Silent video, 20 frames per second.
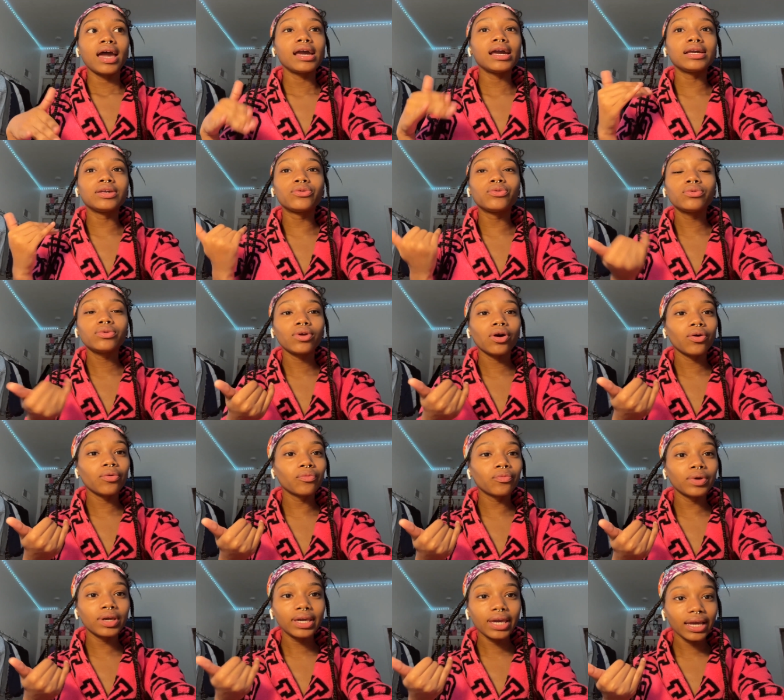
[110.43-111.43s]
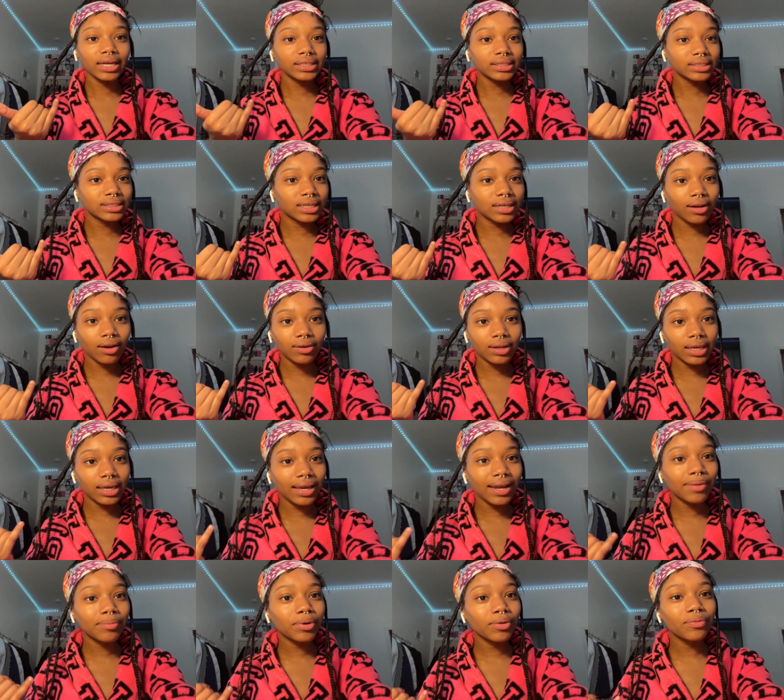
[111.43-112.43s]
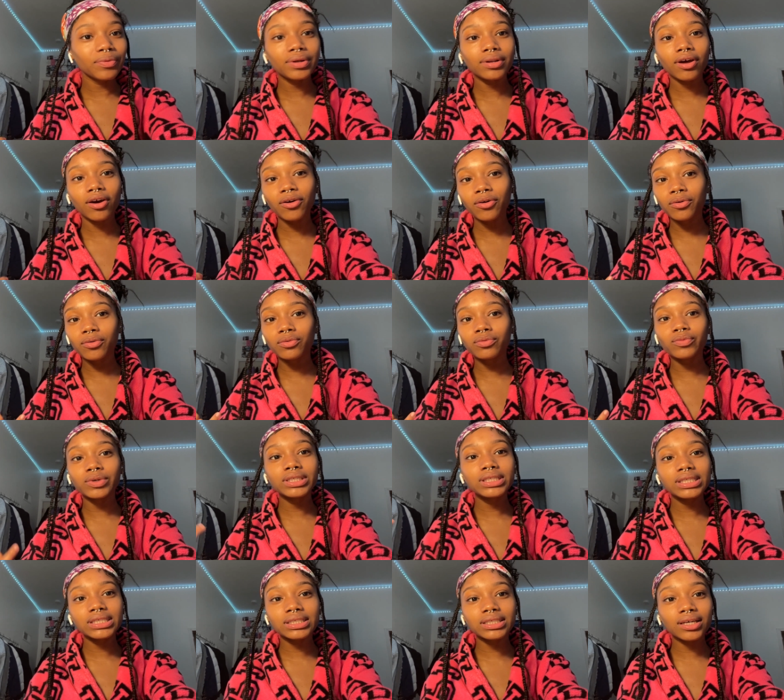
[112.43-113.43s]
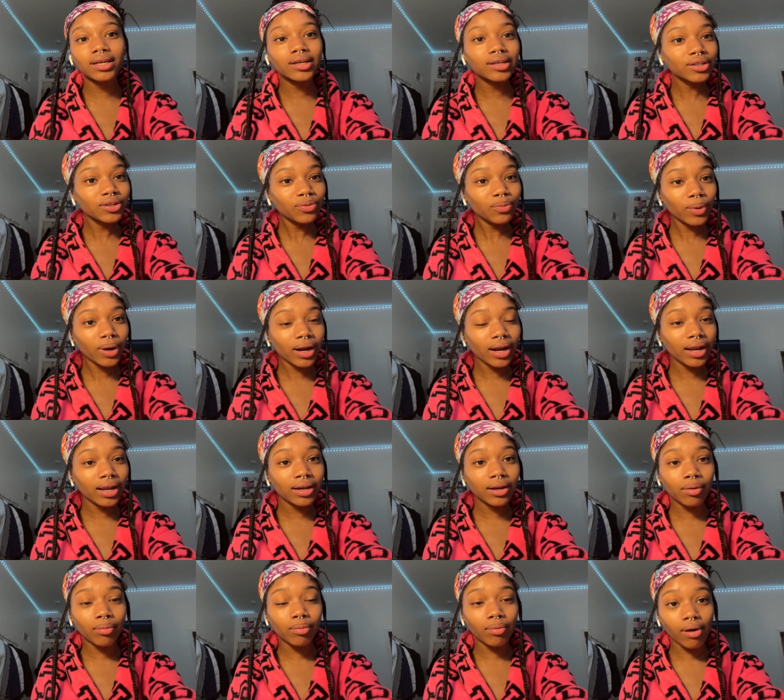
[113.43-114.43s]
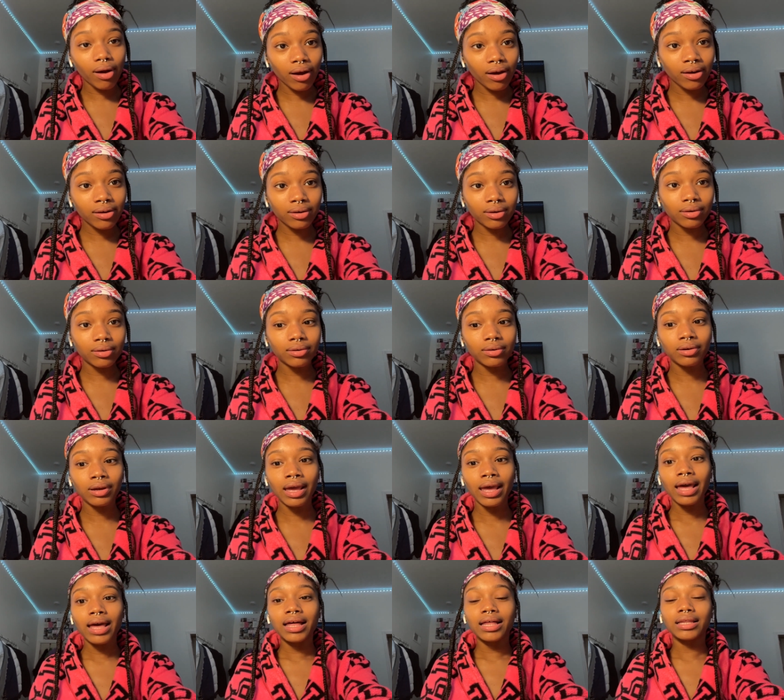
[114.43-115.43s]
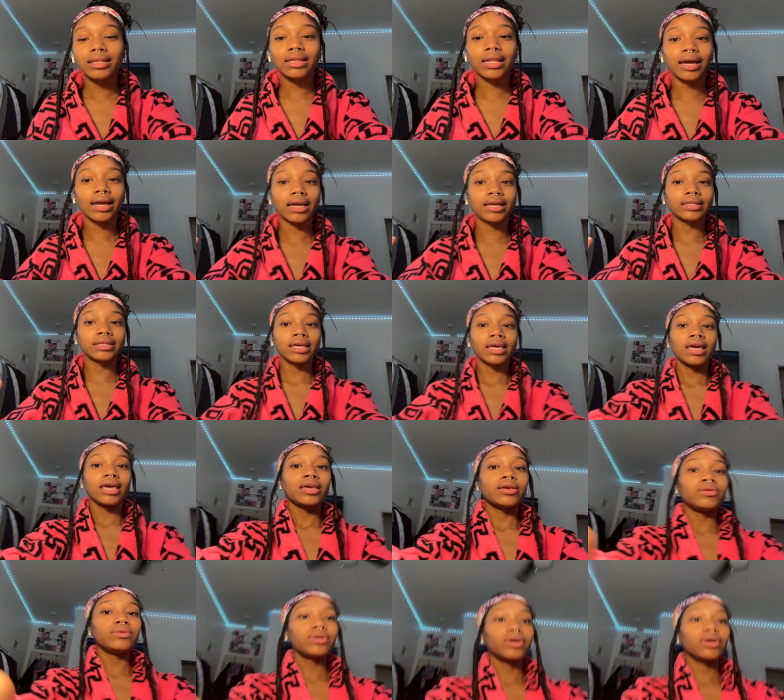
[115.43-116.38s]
you know, we can't just get on the camera with no, with just underwear and a bra on. Like, you